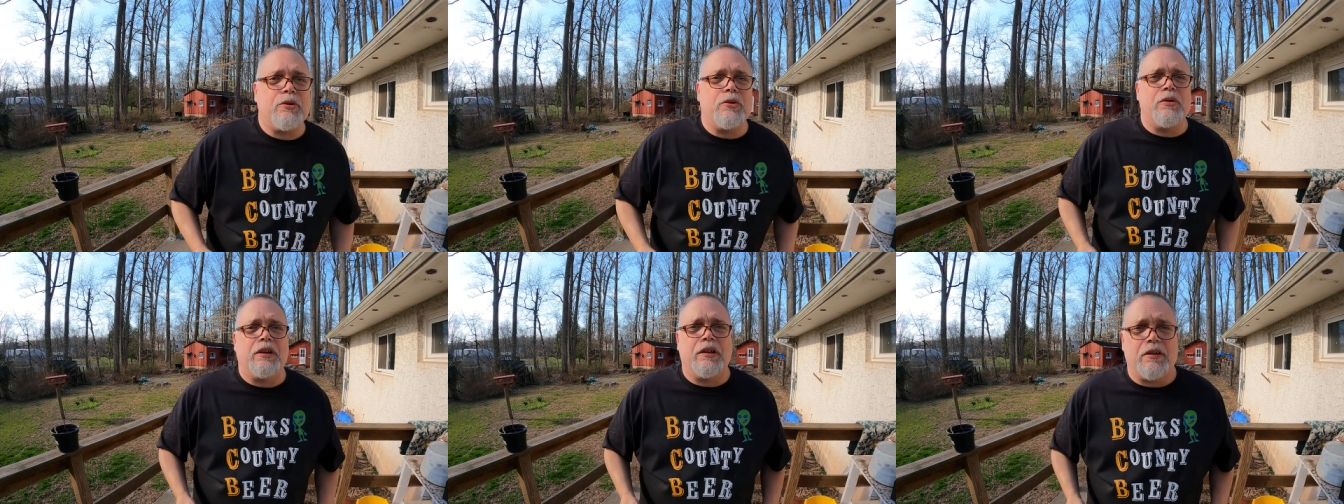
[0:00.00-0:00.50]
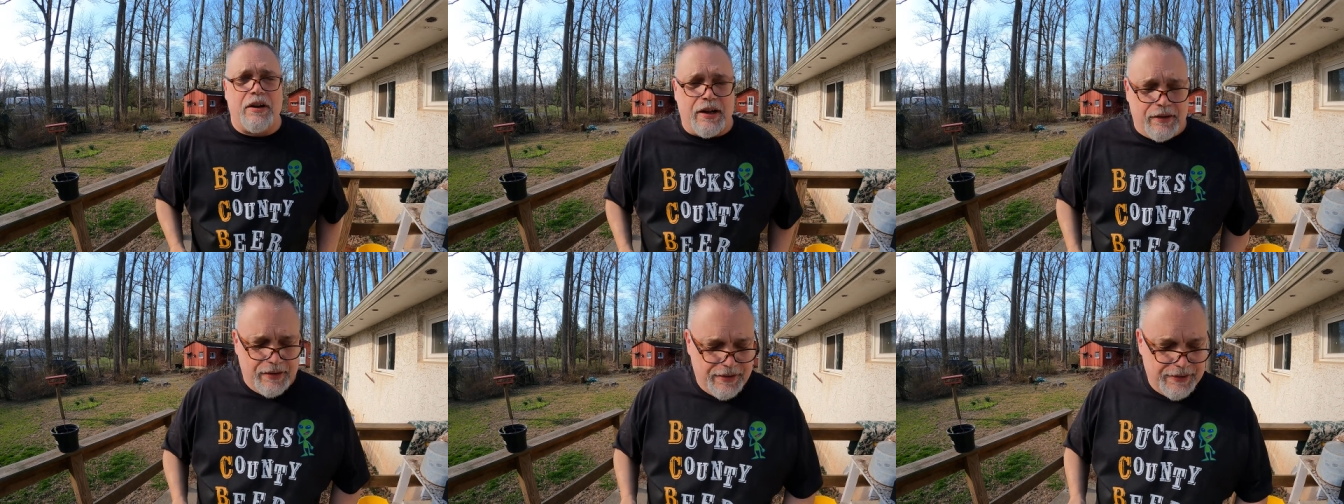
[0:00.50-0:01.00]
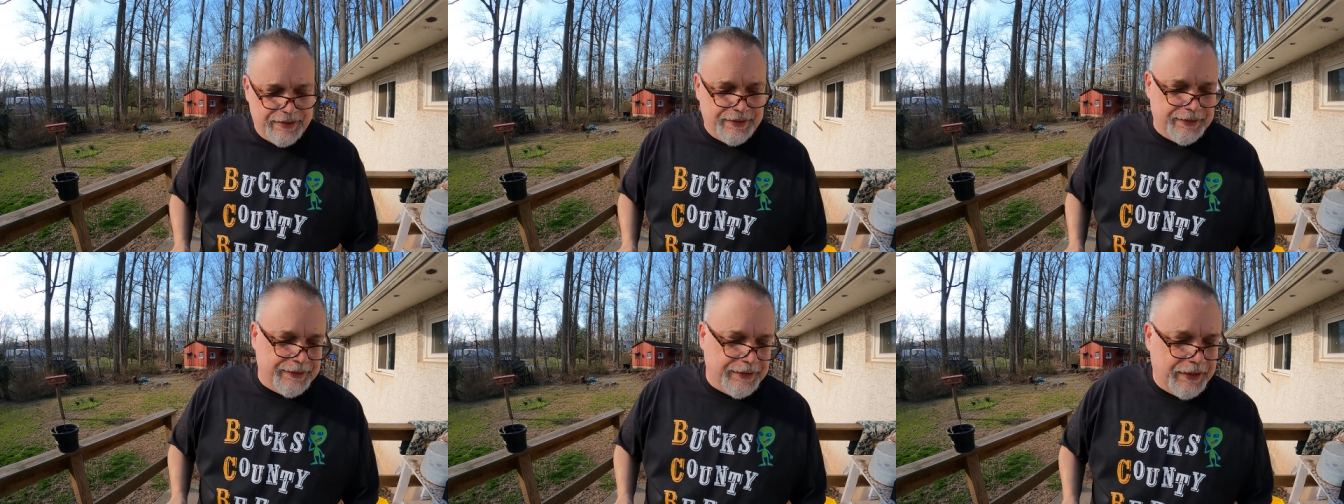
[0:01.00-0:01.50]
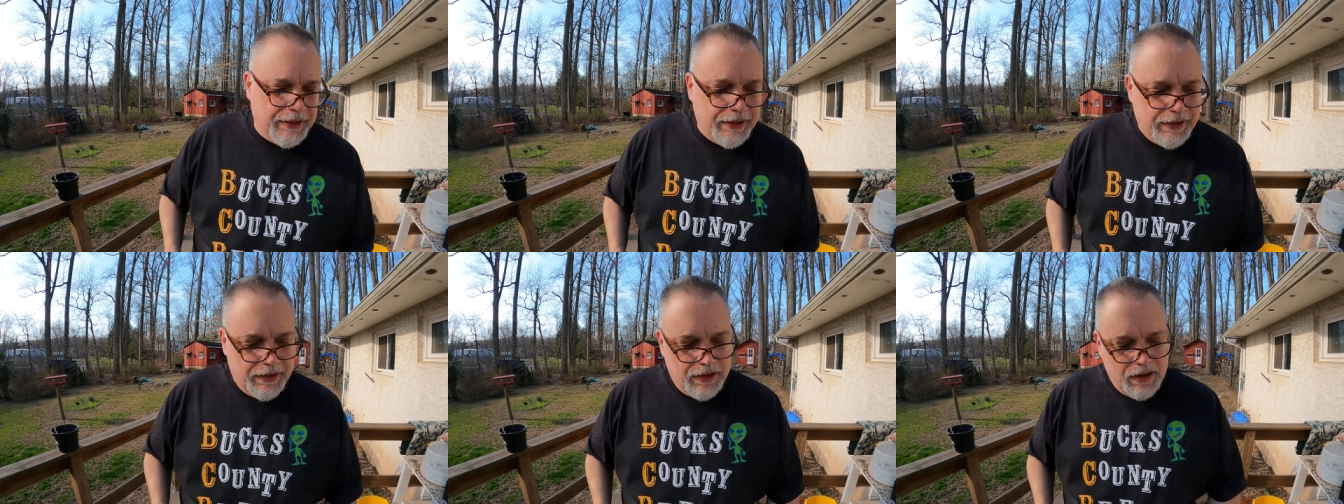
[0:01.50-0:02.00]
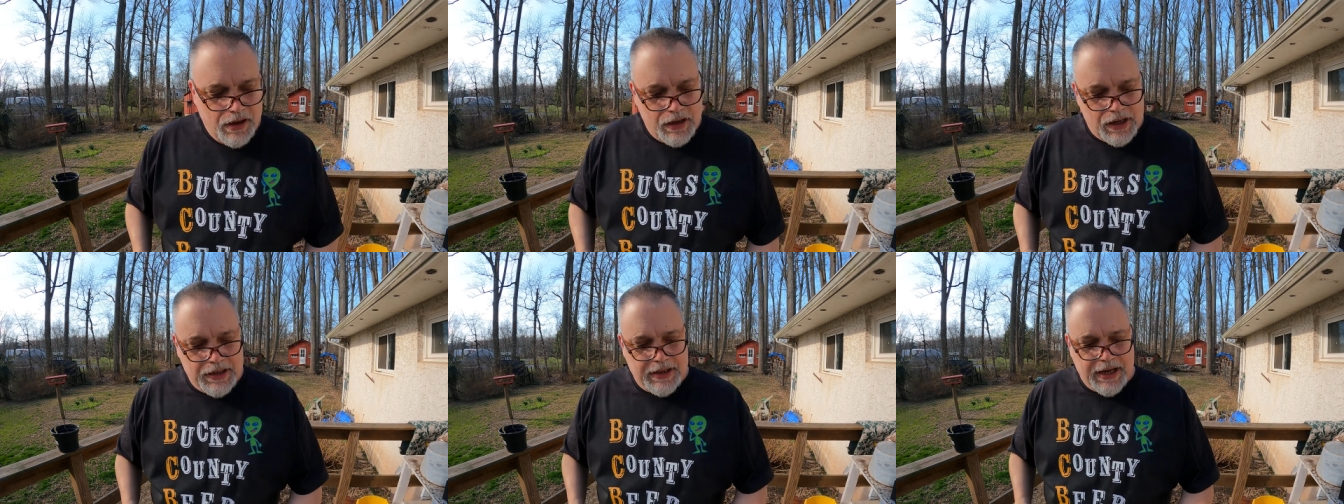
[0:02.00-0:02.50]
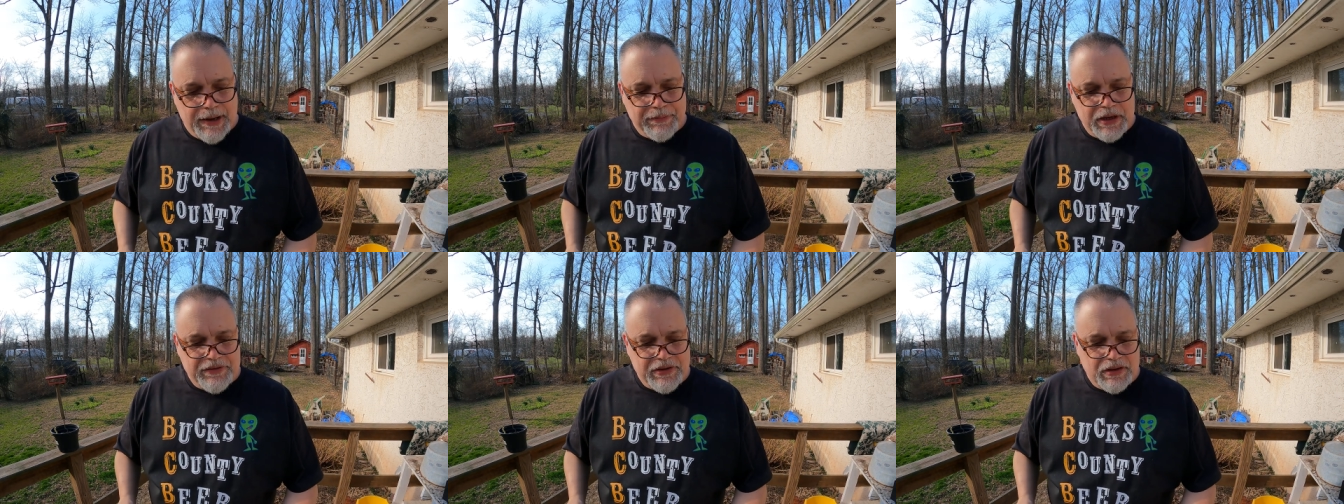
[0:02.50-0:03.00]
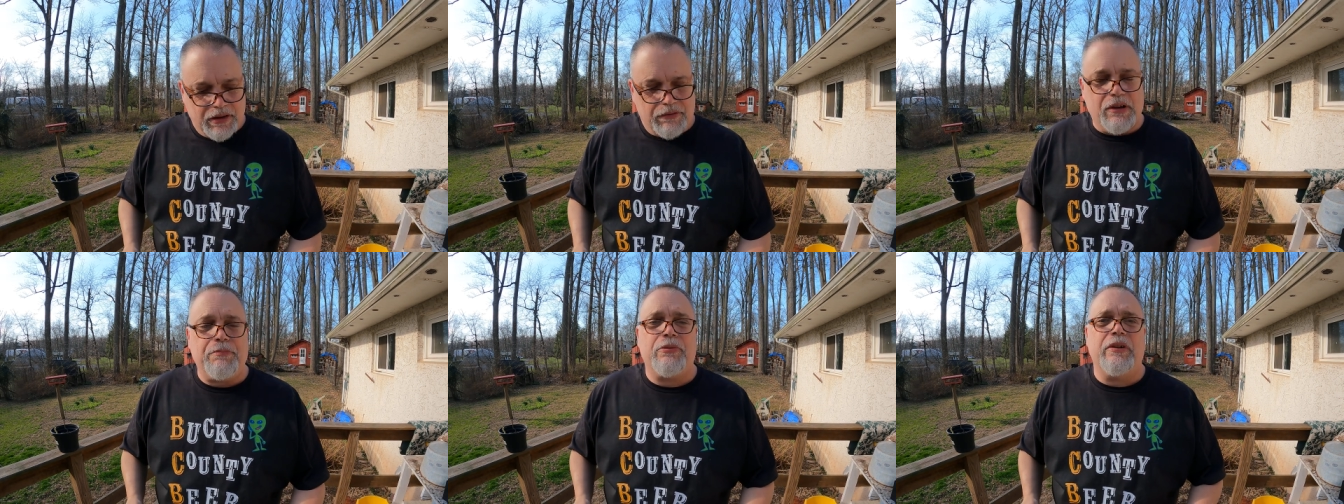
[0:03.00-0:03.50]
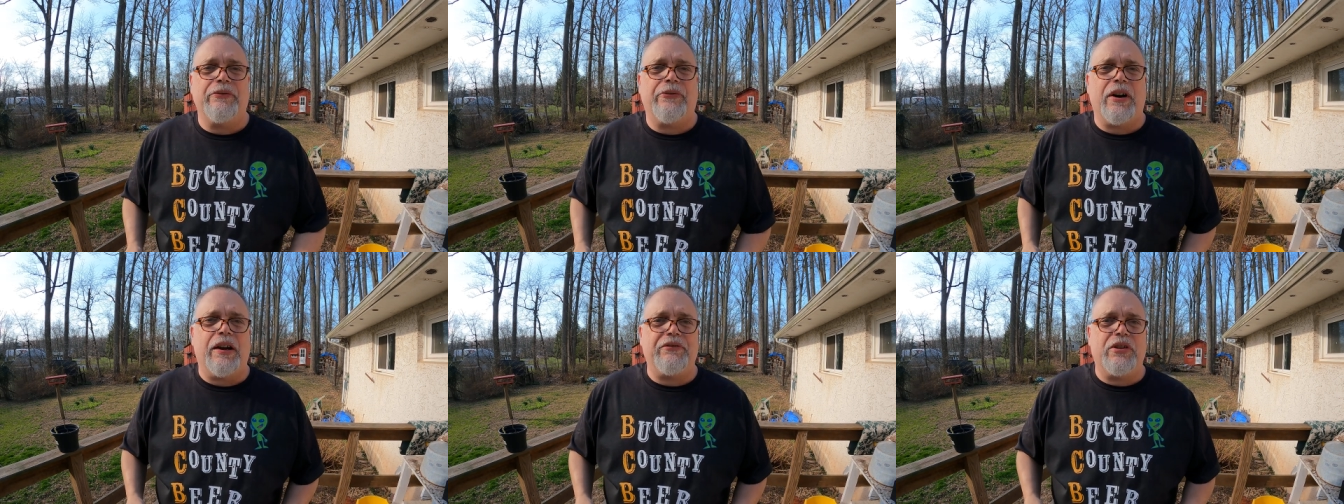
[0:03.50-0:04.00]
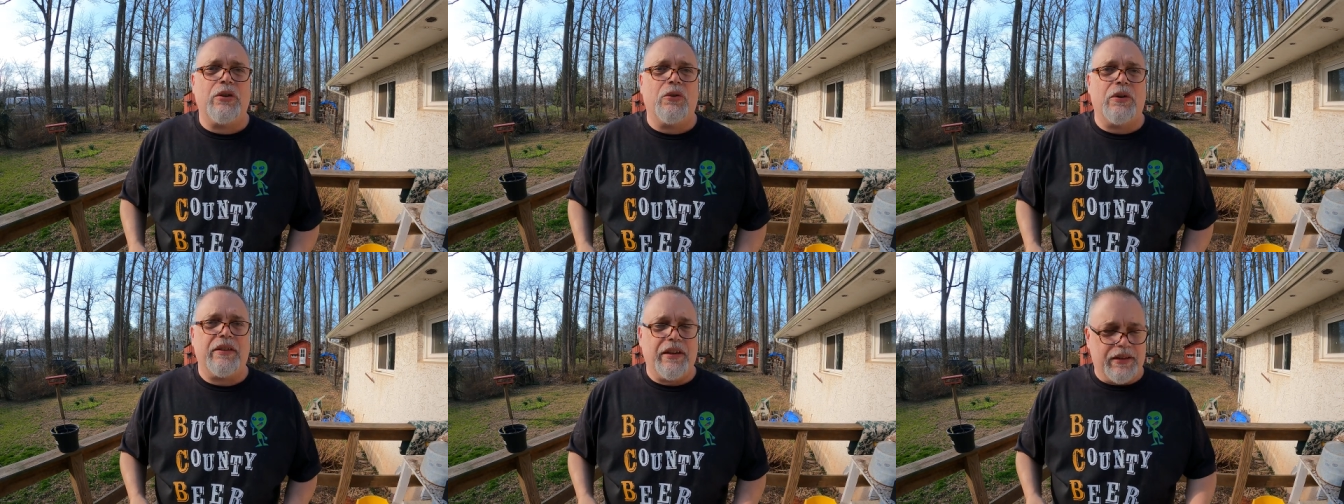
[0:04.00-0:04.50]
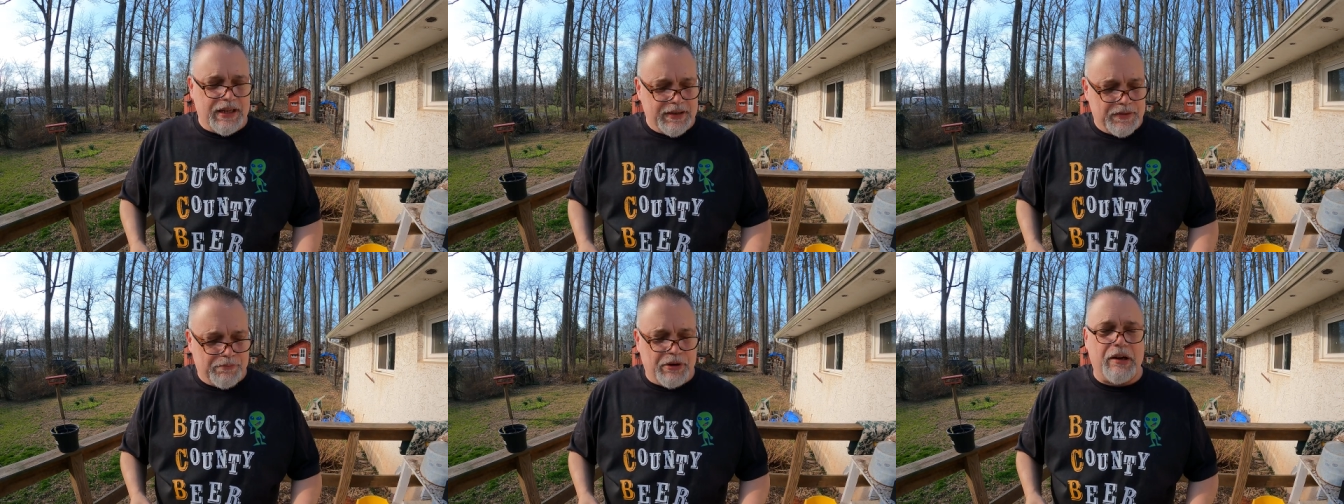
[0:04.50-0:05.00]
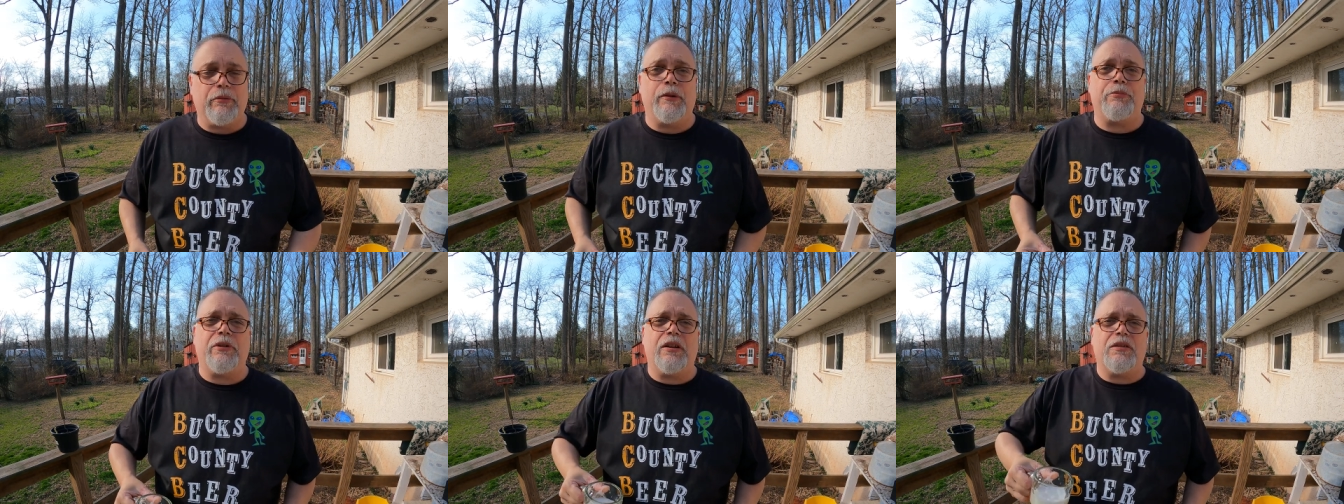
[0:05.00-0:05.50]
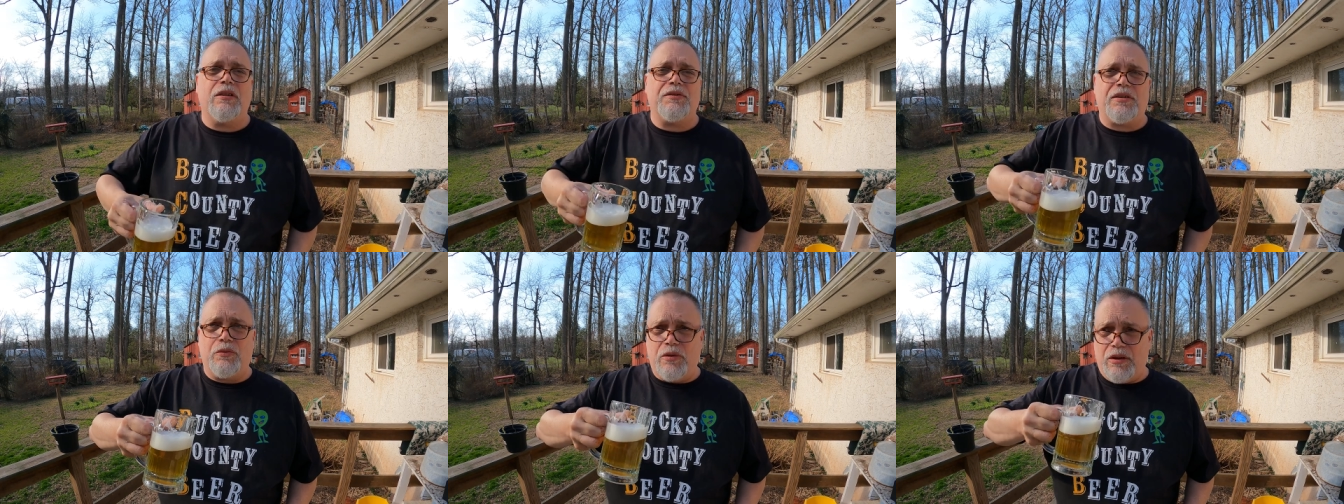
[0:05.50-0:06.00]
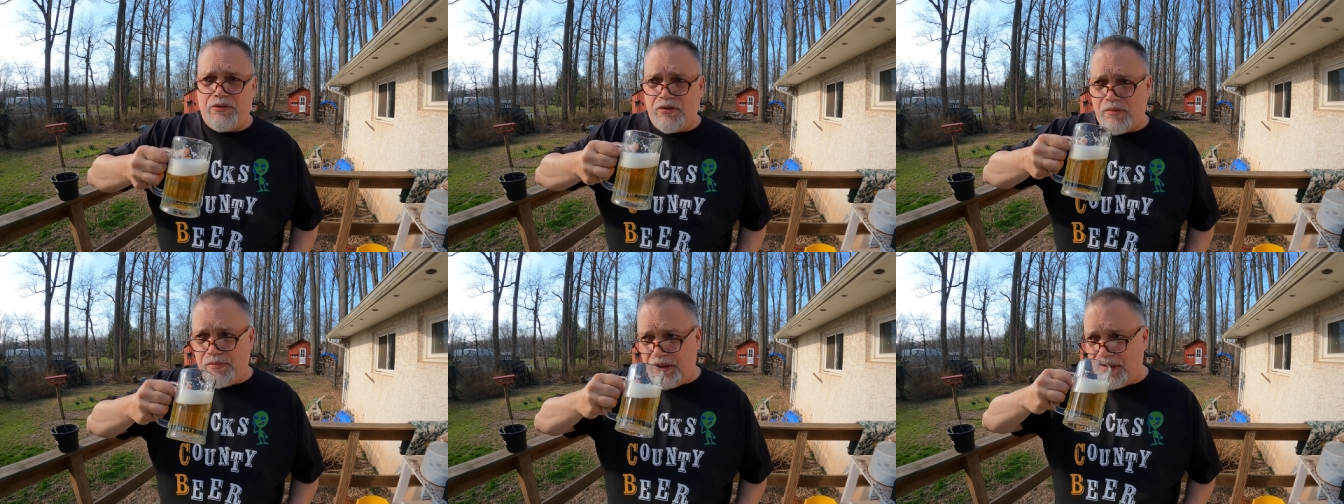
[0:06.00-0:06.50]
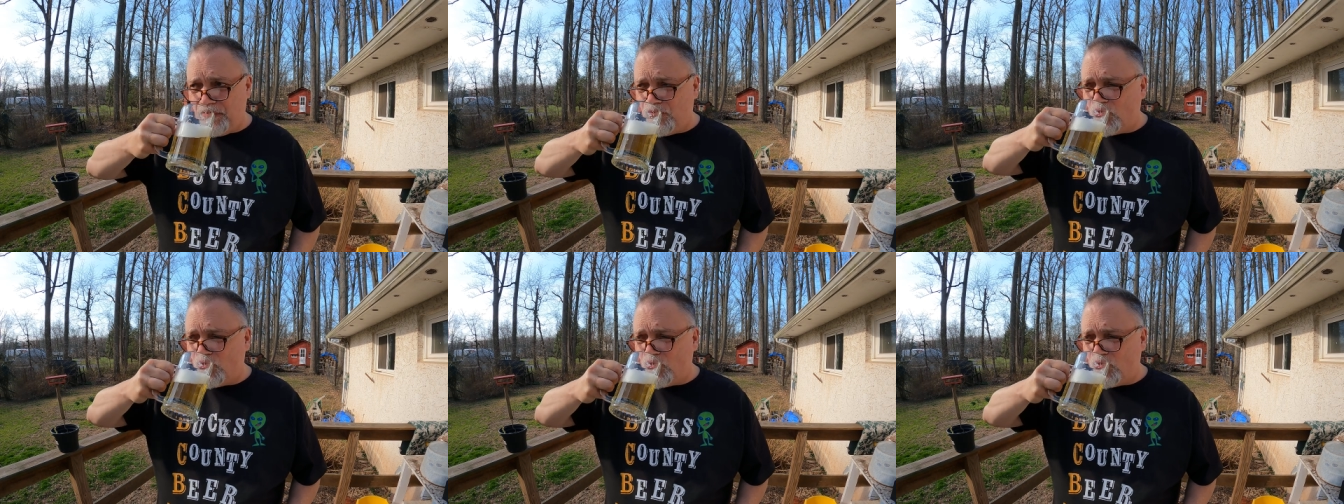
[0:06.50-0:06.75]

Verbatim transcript: blew on the ground. Untappd gives it a 3.52. I think that's probably pretty close to what it should be.